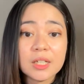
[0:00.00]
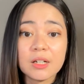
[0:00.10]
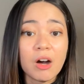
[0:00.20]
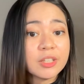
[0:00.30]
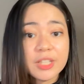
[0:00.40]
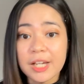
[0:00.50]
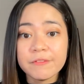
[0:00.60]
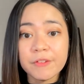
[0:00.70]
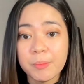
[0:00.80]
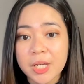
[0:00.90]
all the
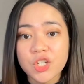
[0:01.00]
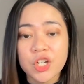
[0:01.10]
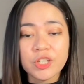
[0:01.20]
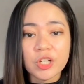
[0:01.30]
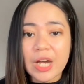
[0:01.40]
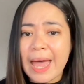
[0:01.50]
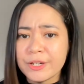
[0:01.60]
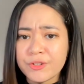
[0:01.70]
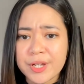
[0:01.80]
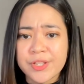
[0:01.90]
information, your
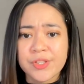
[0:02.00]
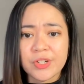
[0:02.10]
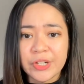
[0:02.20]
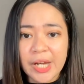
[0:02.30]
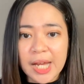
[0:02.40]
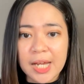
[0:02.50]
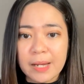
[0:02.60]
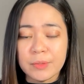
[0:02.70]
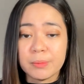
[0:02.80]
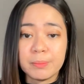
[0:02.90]
address, your
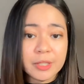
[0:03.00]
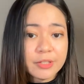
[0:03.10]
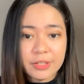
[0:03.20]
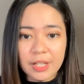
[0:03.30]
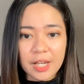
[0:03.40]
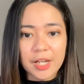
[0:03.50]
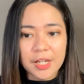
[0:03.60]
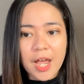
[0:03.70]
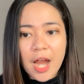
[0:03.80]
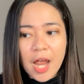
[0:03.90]
name, your birthday,
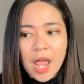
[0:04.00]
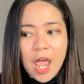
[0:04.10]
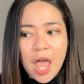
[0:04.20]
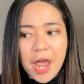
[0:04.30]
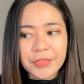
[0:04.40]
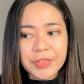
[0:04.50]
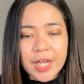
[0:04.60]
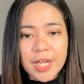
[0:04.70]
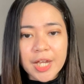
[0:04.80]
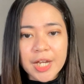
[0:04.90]
and
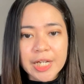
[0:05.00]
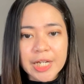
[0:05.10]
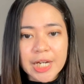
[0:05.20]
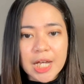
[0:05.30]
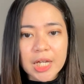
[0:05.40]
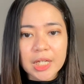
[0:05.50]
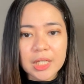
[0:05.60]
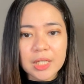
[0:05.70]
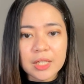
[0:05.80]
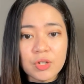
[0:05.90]
then
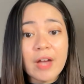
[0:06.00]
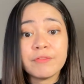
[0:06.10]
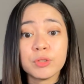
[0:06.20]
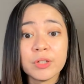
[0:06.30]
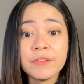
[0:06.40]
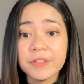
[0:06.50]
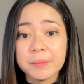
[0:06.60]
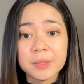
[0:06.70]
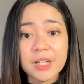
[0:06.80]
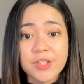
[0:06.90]
you have to
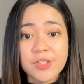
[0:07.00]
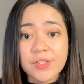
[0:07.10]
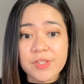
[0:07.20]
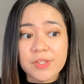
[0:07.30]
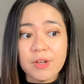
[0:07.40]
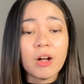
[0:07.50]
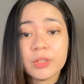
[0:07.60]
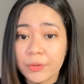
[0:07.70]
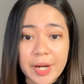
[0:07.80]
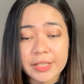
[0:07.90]
confirm that it's all
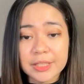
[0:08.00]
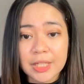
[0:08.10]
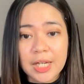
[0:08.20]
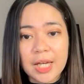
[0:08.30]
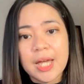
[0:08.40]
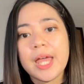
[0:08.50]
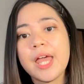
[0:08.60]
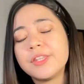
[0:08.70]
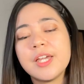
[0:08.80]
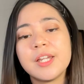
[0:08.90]
correct.
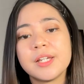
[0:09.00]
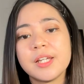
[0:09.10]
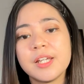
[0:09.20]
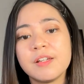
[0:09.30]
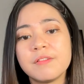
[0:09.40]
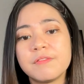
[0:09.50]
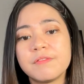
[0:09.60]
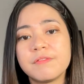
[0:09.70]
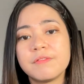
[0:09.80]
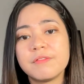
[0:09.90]
And then
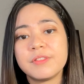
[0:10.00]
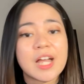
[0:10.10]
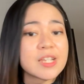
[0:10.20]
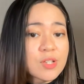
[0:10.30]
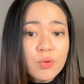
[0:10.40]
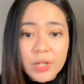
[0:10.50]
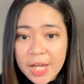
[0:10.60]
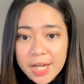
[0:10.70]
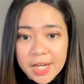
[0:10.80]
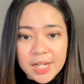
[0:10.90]
if that's
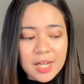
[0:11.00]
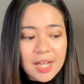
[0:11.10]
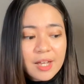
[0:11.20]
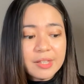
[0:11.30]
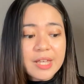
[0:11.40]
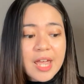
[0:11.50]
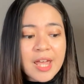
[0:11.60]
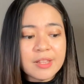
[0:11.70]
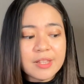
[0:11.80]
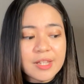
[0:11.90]
okay,
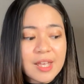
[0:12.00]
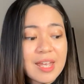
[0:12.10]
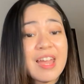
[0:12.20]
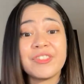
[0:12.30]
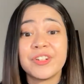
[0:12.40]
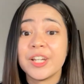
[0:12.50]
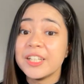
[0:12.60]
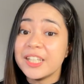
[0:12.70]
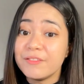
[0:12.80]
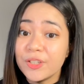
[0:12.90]
then they're gonna
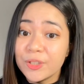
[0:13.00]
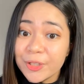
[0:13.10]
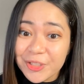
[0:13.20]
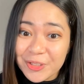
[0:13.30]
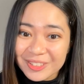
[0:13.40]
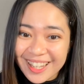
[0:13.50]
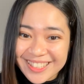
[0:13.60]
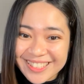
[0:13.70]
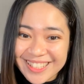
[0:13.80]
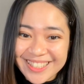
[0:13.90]
give you your new
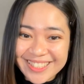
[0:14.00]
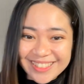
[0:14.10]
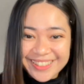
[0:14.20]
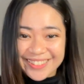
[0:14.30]
license.